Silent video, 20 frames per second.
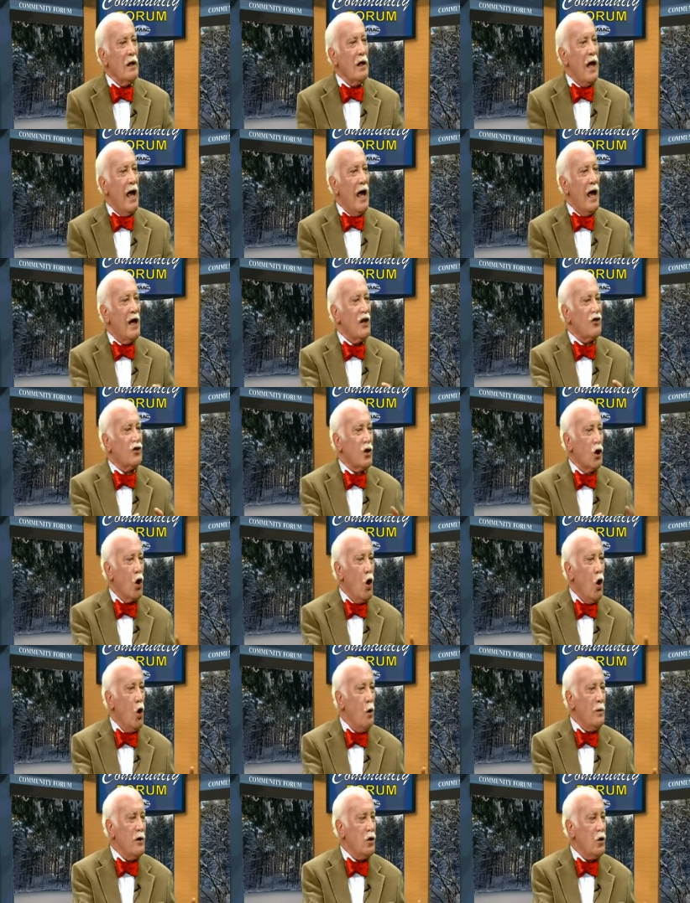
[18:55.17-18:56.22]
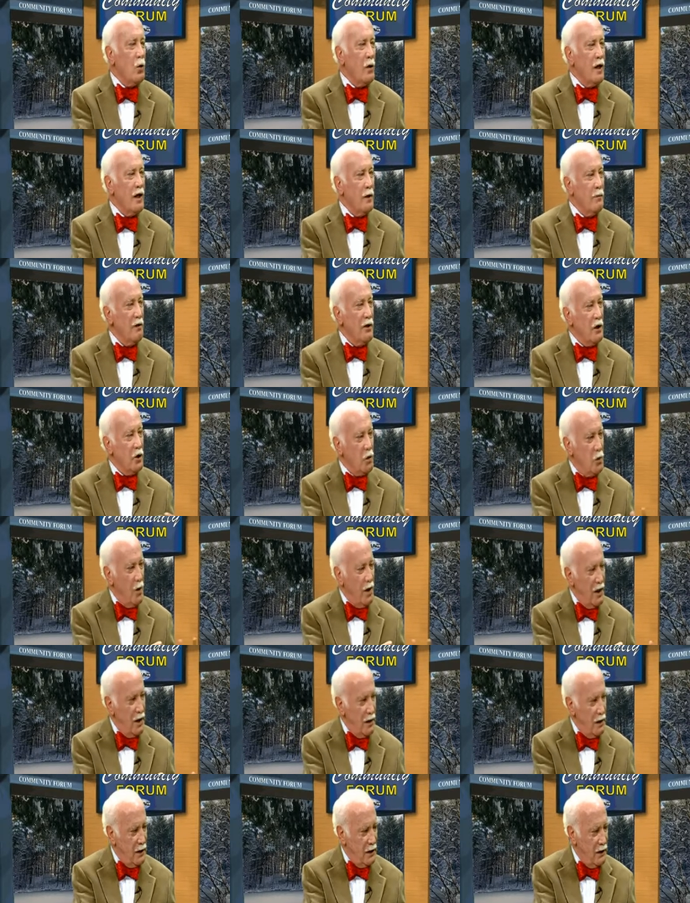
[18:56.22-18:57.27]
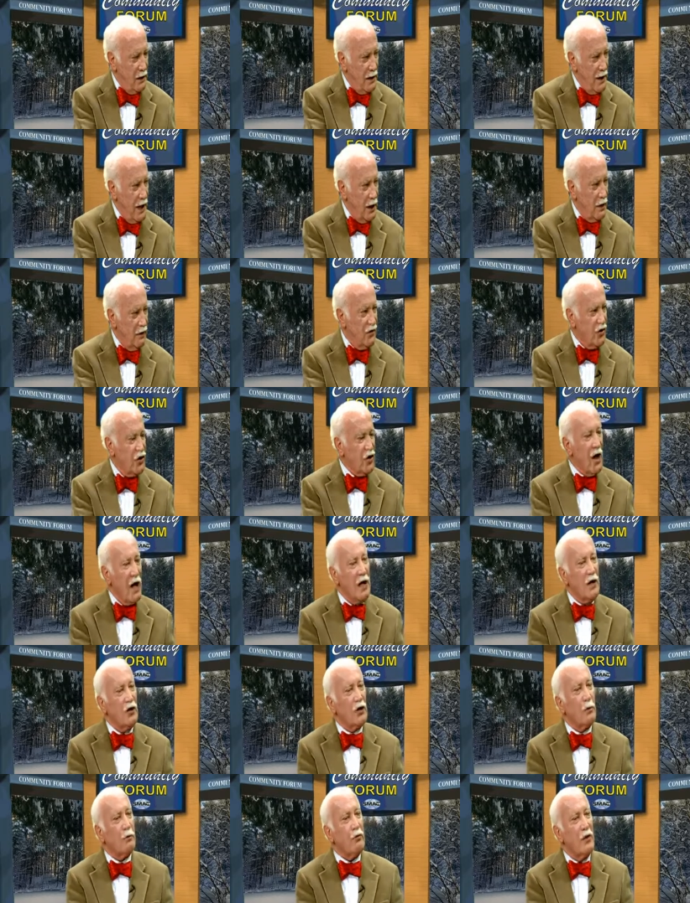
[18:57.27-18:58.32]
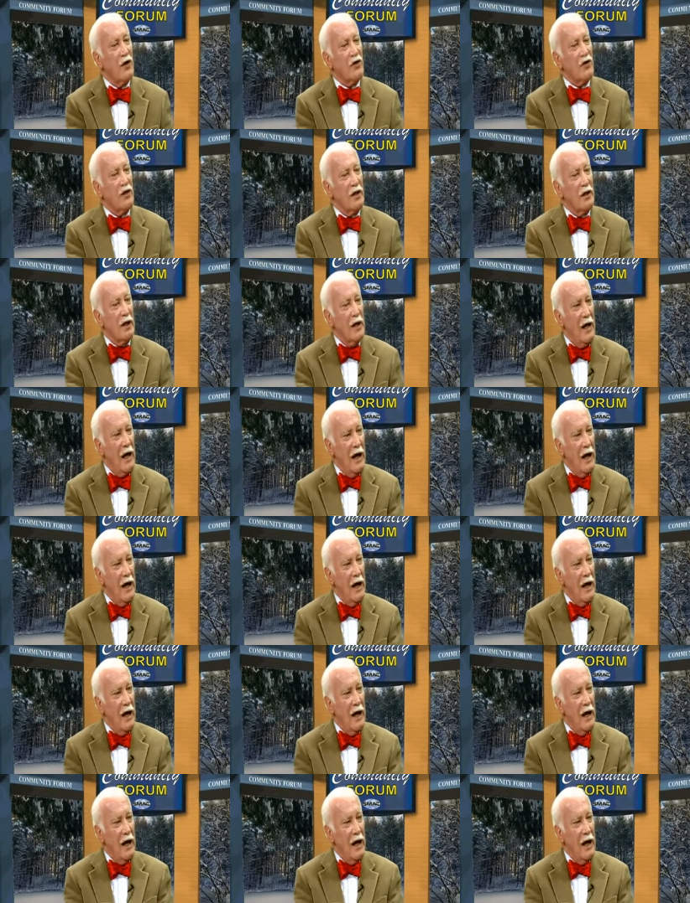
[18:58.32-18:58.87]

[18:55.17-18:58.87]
as the go-between between the head of state, the president,